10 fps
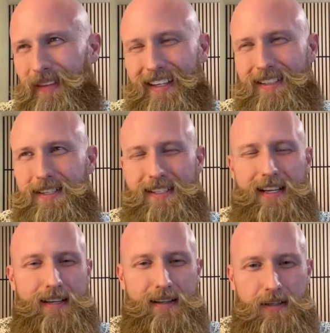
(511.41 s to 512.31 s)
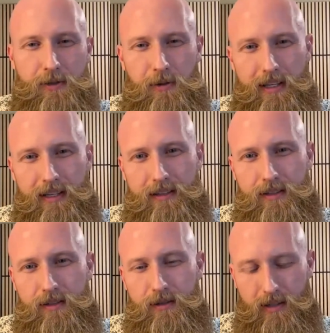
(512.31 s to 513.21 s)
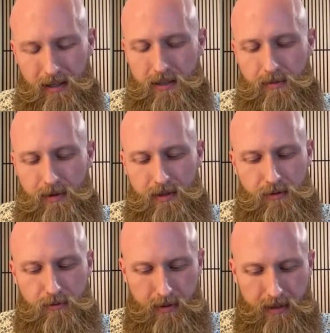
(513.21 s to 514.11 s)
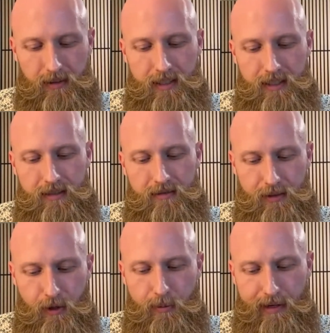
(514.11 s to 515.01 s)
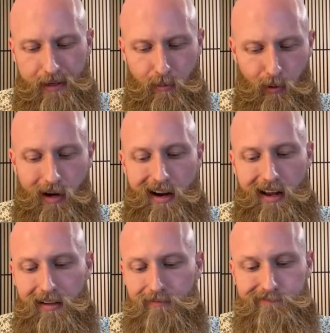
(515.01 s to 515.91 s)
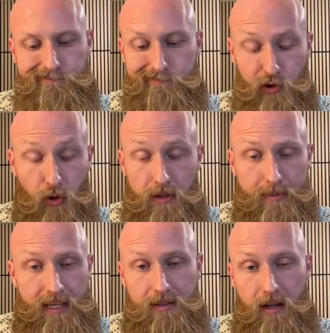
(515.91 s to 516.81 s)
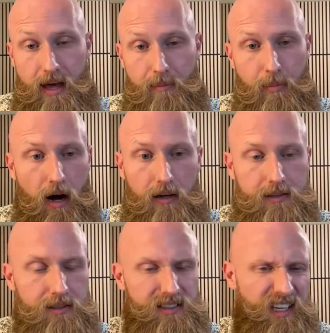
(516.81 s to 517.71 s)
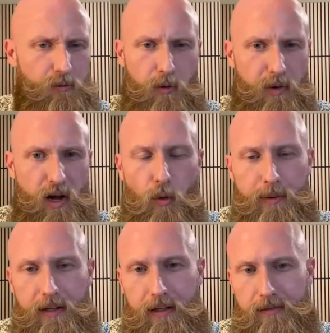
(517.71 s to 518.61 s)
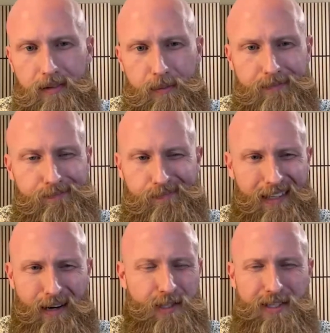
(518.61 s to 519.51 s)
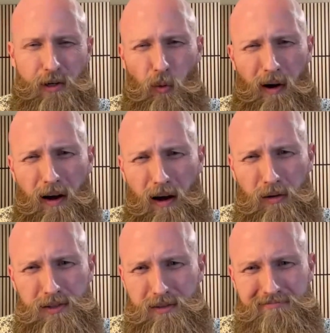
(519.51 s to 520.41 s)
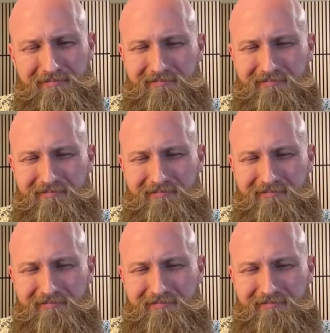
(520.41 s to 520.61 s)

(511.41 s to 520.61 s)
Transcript: I guess, just any of this related to customers really interpreting your brand solely based on that box? Because again, when we opened it, I mean, they never see your warehouse.